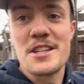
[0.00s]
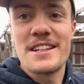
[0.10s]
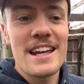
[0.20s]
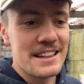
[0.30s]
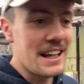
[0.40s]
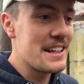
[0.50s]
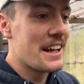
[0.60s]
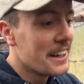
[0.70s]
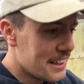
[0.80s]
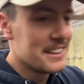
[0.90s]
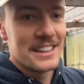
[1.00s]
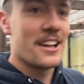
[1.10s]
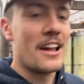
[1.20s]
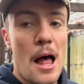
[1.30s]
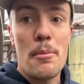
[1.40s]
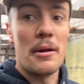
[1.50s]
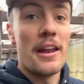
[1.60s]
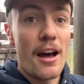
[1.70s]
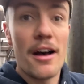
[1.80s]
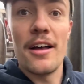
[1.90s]
a deadline and it'll
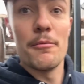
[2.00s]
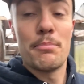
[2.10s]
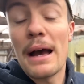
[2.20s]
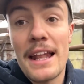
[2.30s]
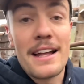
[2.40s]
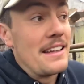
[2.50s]
happen by that